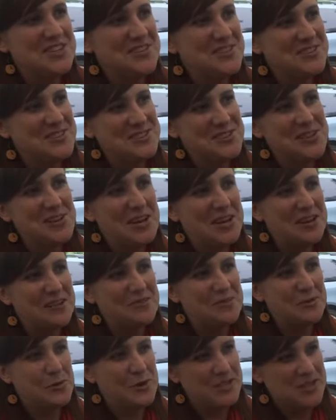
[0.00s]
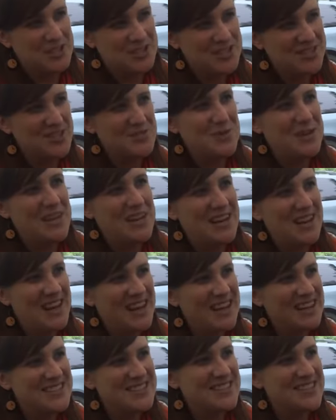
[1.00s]
There's a lot of questions we can
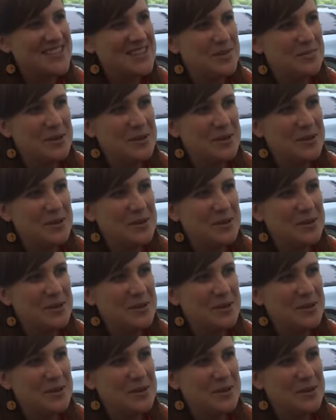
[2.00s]
ask okay.